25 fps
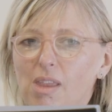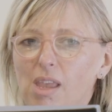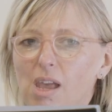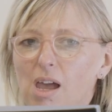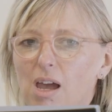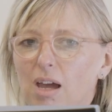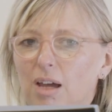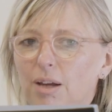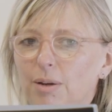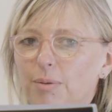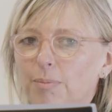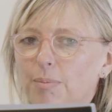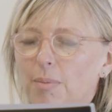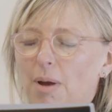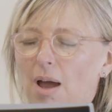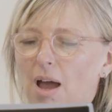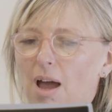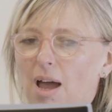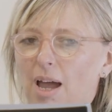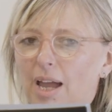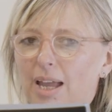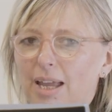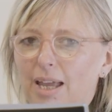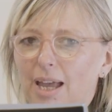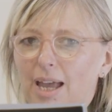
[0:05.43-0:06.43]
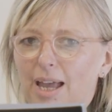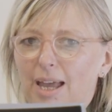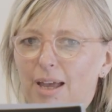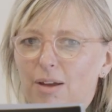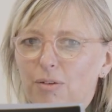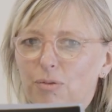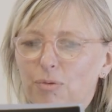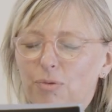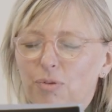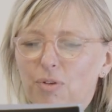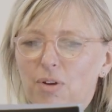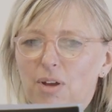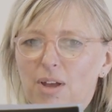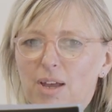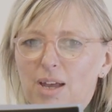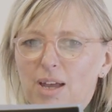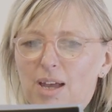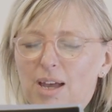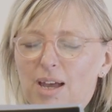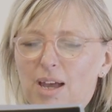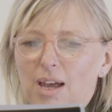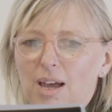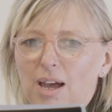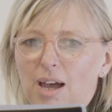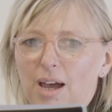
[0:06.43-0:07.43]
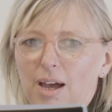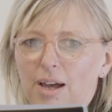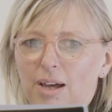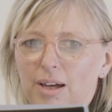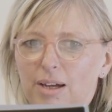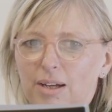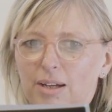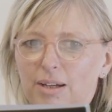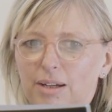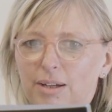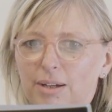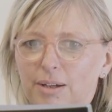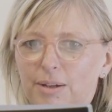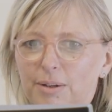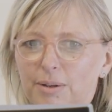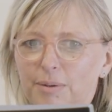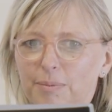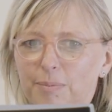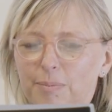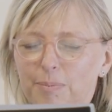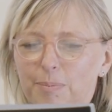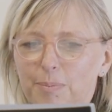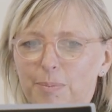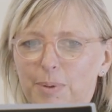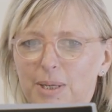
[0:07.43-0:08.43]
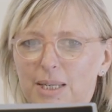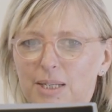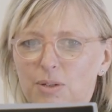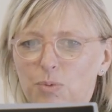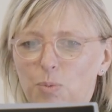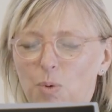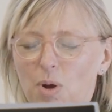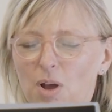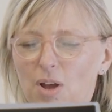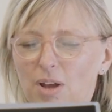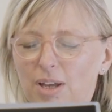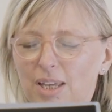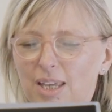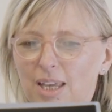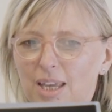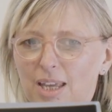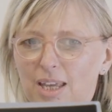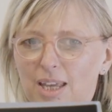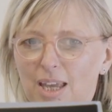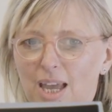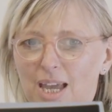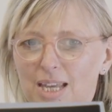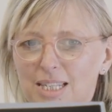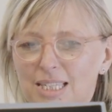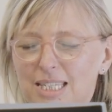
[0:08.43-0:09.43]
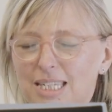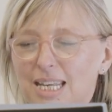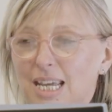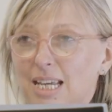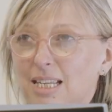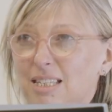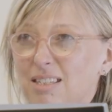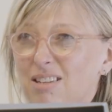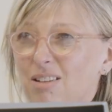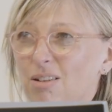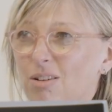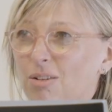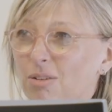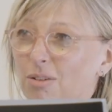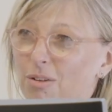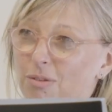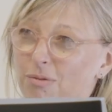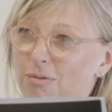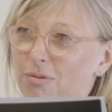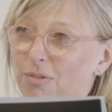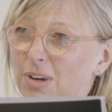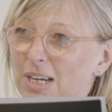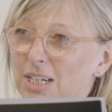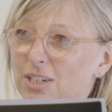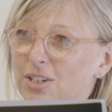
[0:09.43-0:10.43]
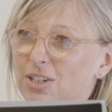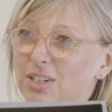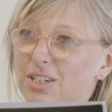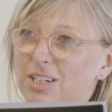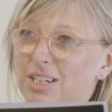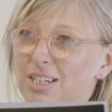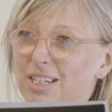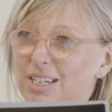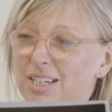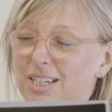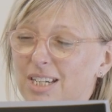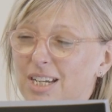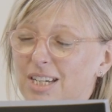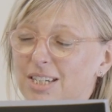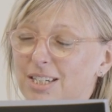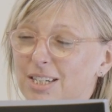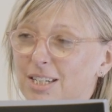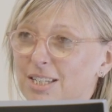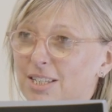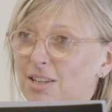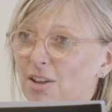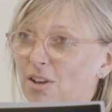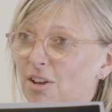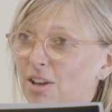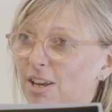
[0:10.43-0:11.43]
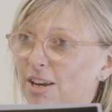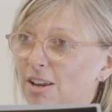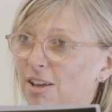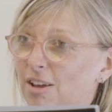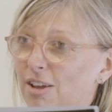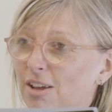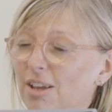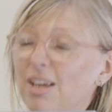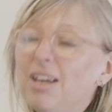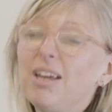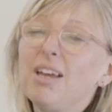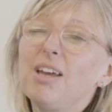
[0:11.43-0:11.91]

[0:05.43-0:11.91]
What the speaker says: I have been working as a textile and fashion designer